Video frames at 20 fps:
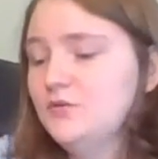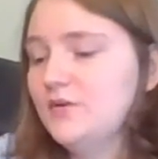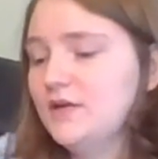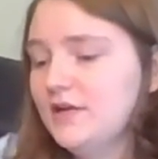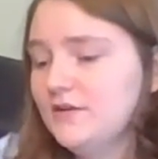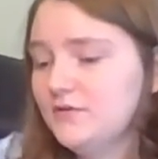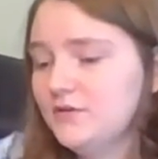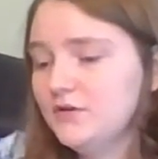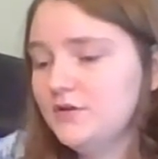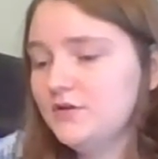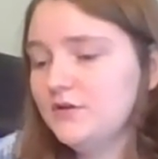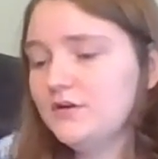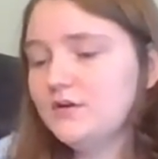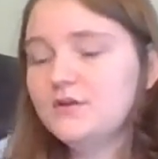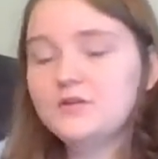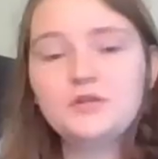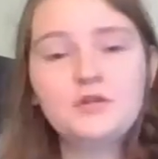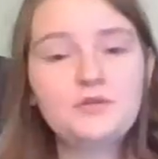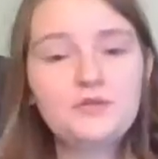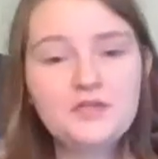whatever
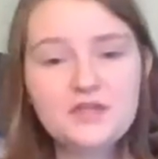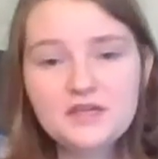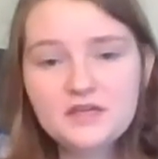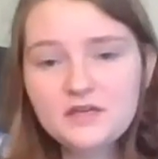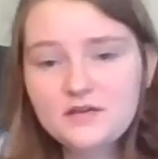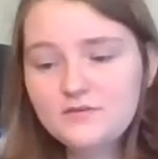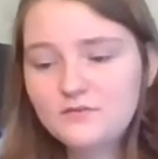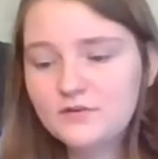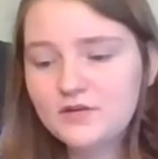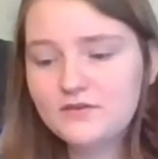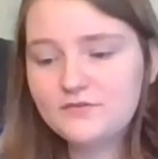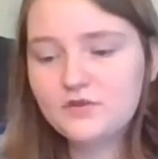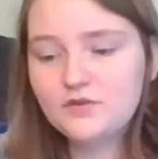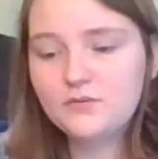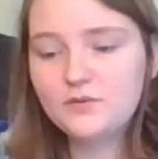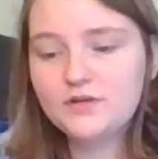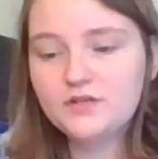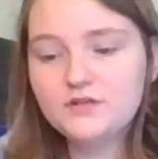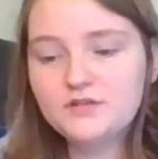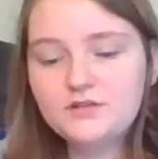you think of, whatever you
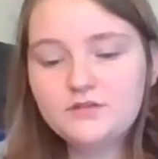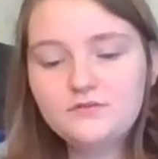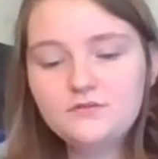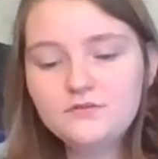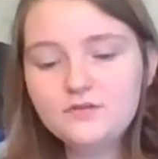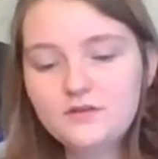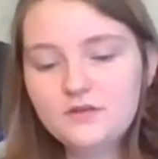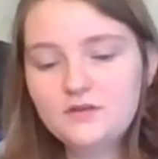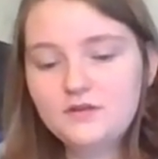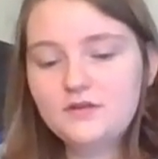want to do.